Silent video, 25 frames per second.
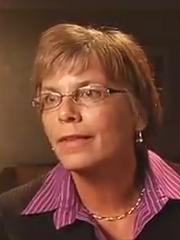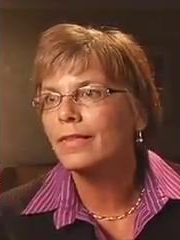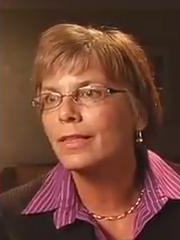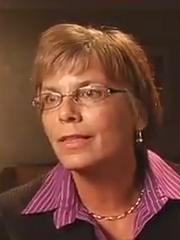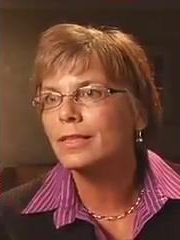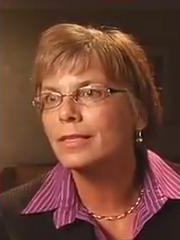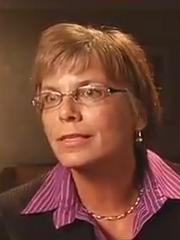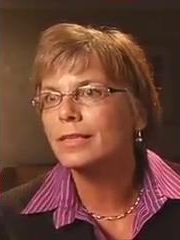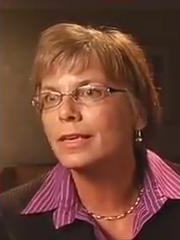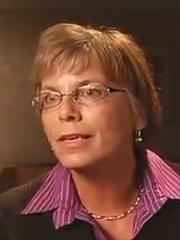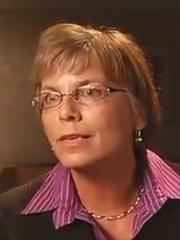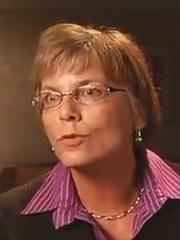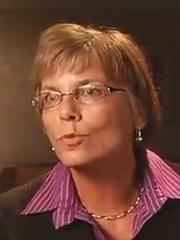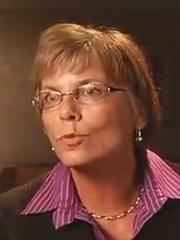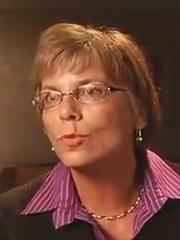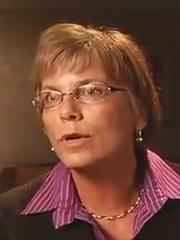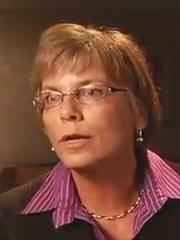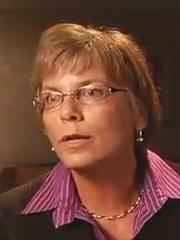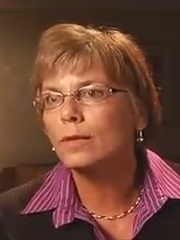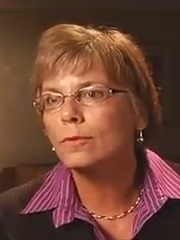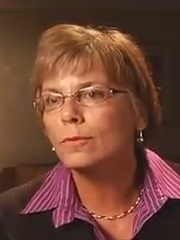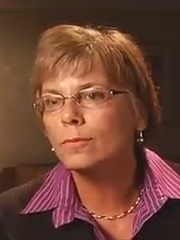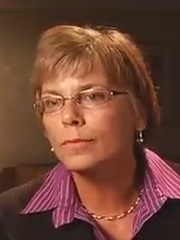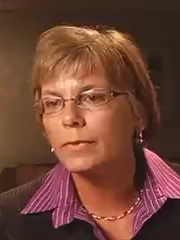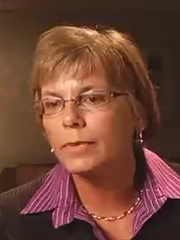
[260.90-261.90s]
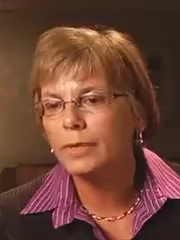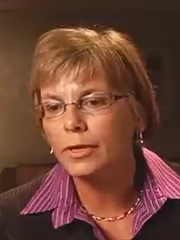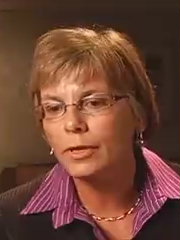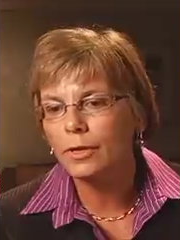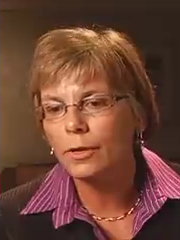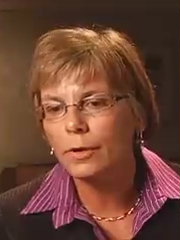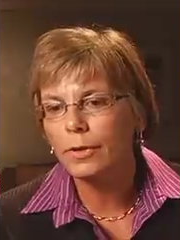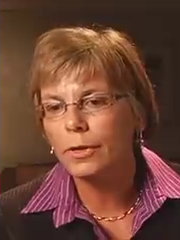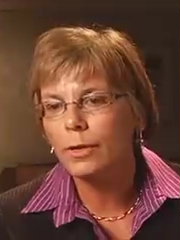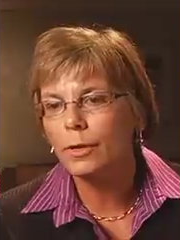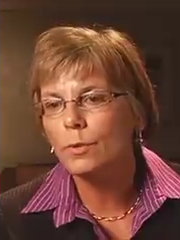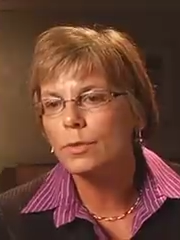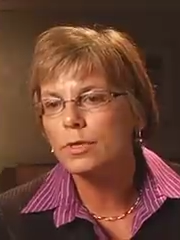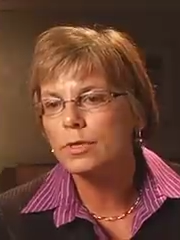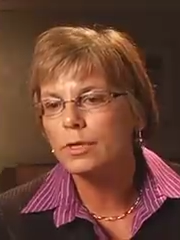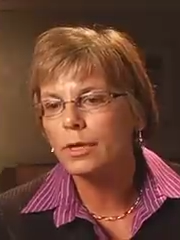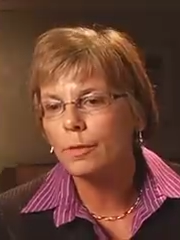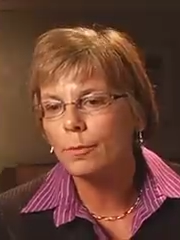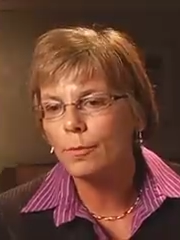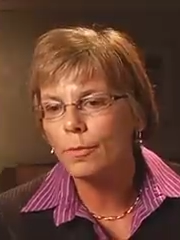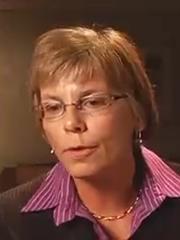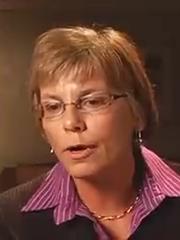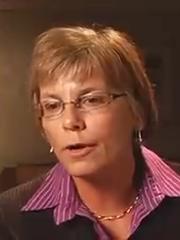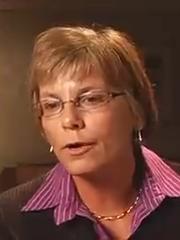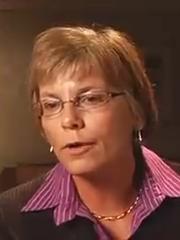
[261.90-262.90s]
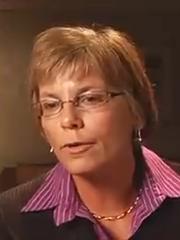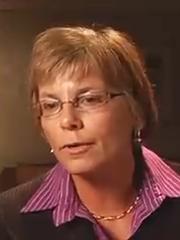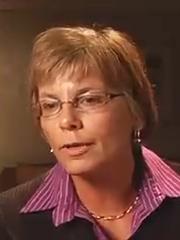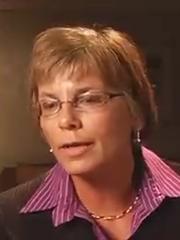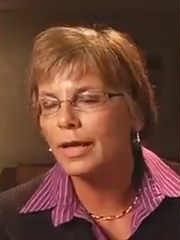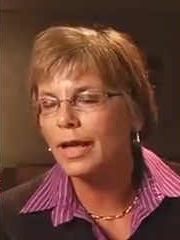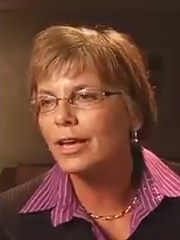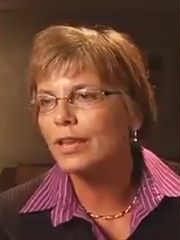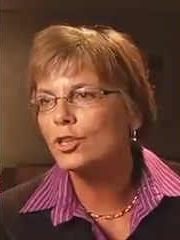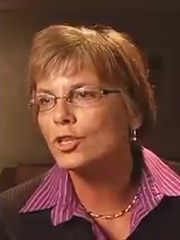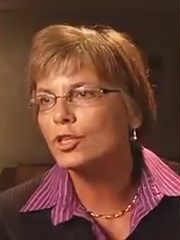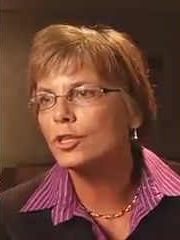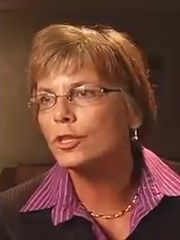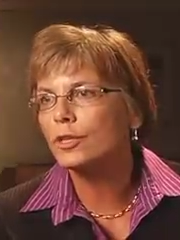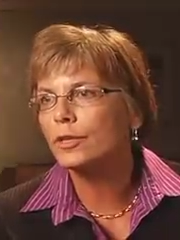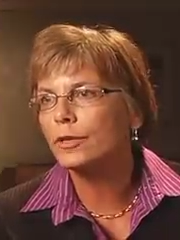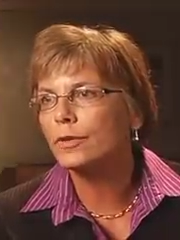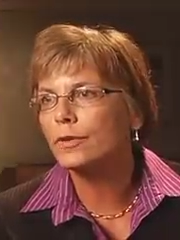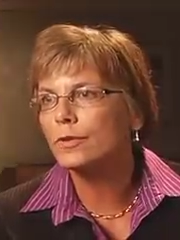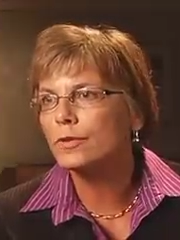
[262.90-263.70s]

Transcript: that says, well, you know, here was our marker last year,